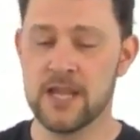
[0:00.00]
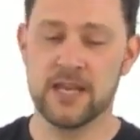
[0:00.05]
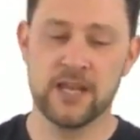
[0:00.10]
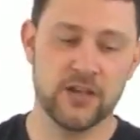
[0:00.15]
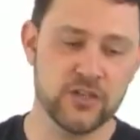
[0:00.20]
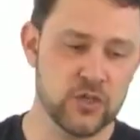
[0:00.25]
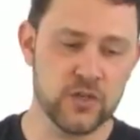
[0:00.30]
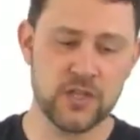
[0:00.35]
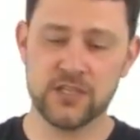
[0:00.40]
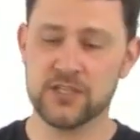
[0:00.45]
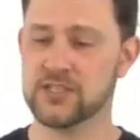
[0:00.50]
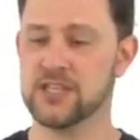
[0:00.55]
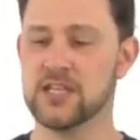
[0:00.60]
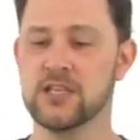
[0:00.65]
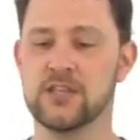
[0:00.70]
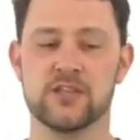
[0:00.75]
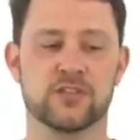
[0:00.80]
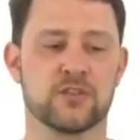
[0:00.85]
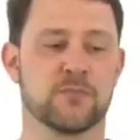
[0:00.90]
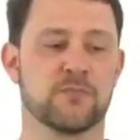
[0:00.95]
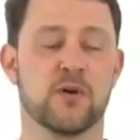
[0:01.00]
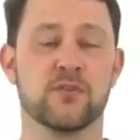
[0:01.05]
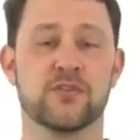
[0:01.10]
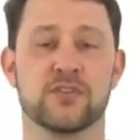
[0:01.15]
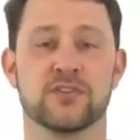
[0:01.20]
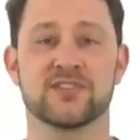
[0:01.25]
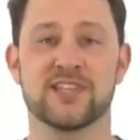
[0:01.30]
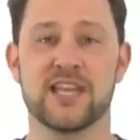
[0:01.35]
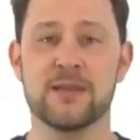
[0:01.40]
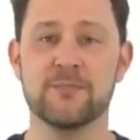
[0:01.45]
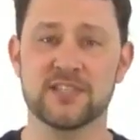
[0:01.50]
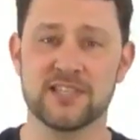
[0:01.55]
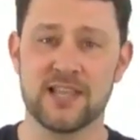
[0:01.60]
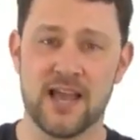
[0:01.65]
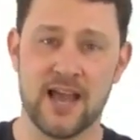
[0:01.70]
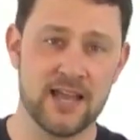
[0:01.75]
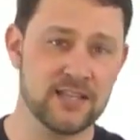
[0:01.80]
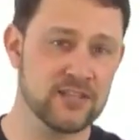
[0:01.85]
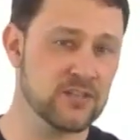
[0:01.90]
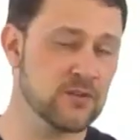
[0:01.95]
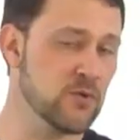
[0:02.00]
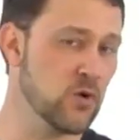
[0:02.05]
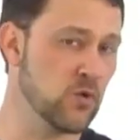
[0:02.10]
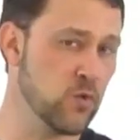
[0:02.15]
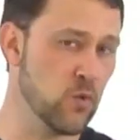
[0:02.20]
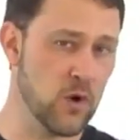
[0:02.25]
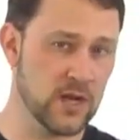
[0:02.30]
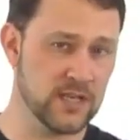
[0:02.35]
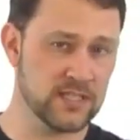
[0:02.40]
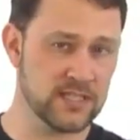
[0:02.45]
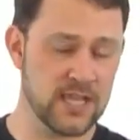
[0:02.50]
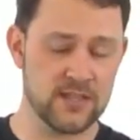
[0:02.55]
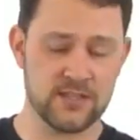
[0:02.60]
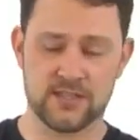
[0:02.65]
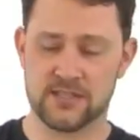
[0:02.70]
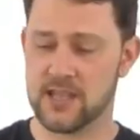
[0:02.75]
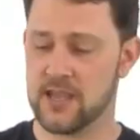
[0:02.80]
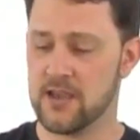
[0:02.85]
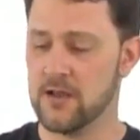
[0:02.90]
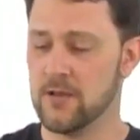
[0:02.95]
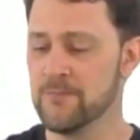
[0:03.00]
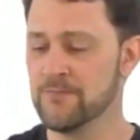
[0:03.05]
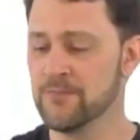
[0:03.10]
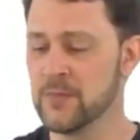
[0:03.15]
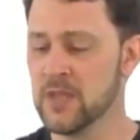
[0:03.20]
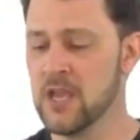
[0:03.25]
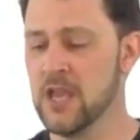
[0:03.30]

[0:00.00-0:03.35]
Now, as you can see, these are both the same size, they're both 1/10 scale.